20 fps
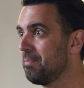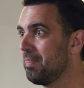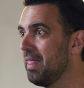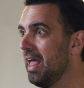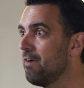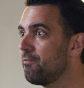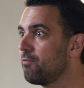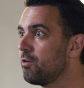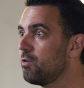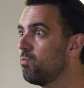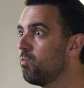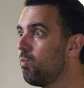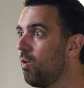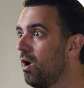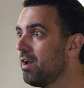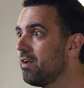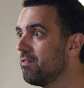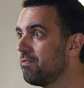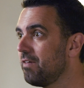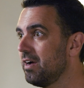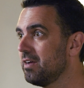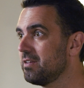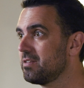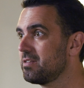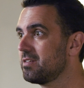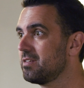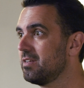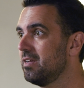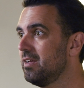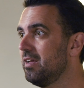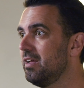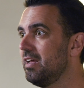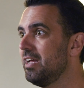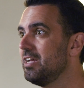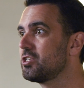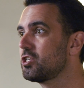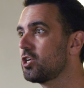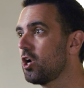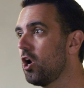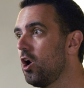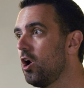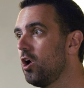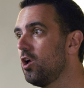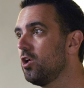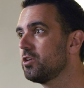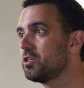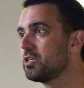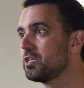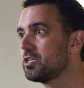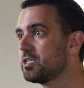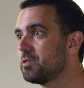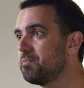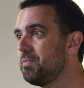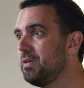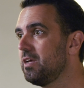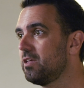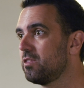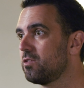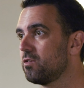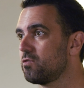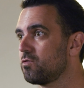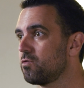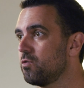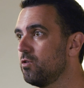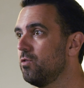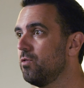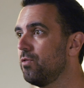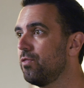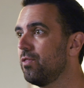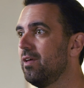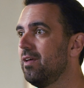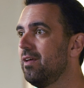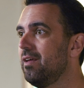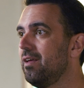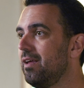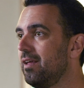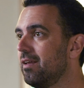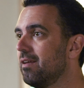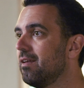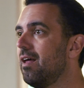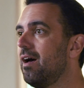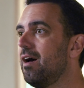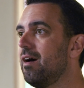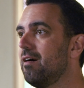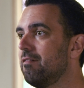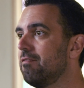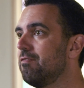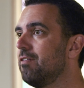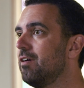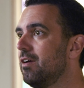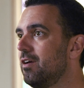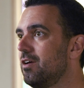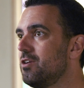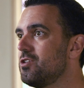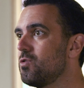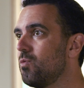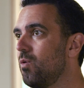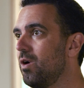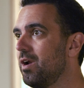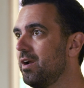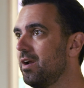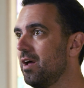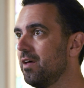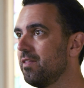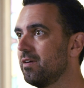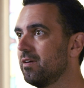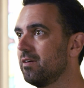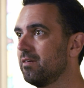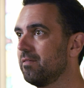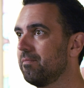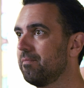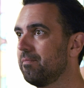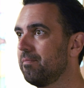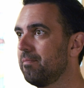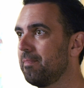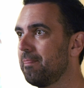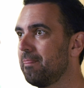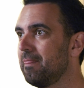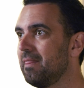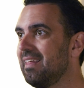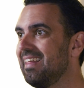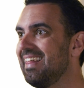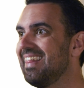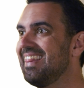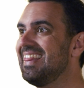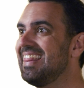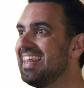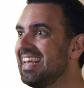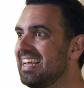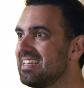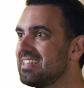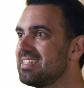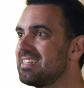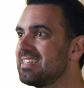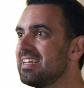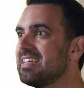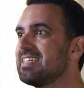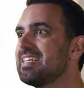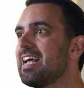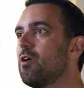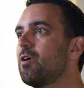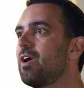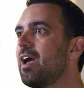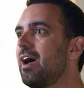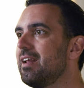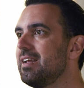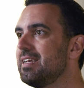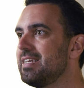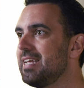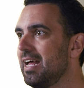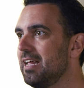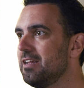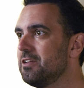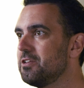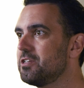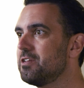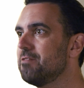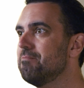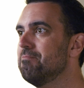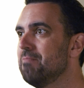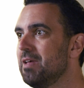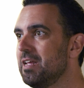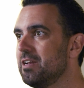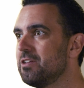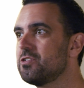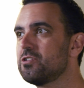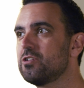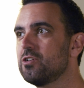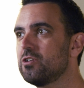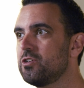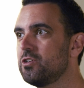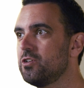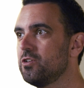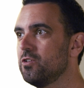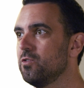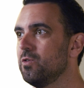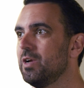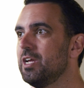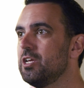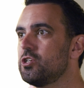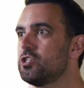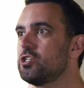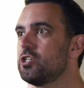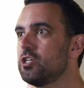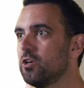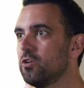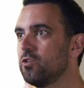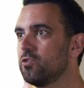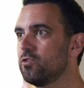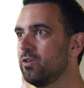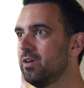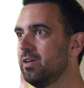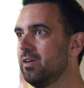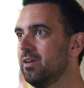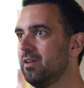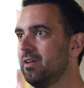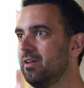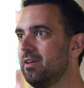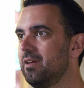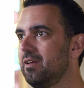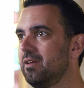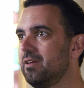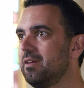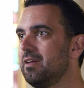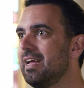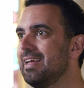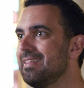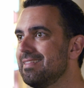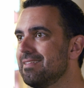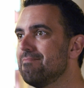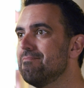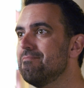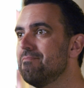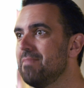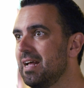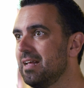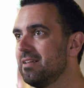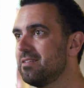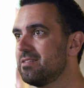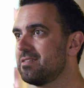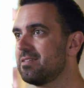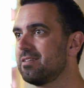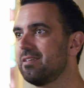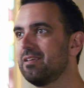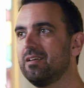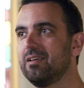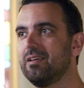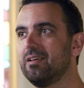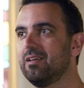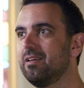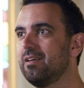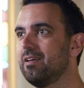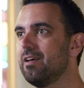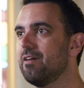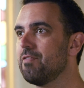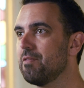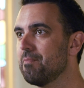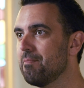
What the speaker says: Every one of us is called to speak the truth in love to one another. This is how God intends to minister to his children in the midst of the